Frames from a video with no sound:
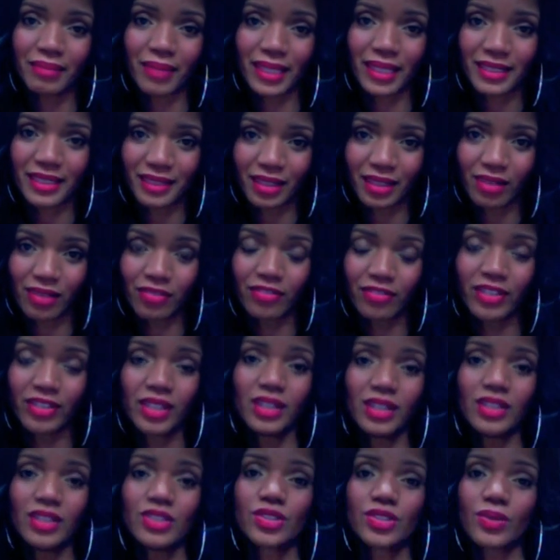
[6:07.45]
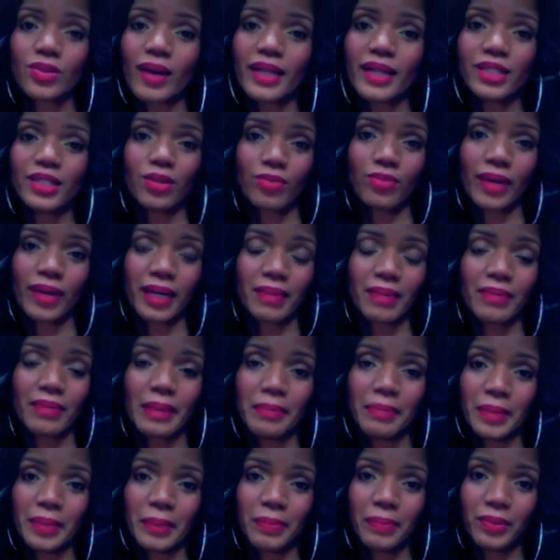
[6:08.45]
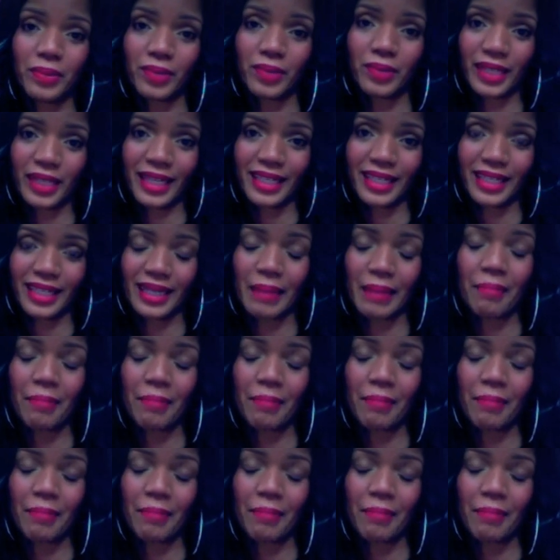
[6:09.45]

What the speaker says: myself, so I don't recommend people getting it.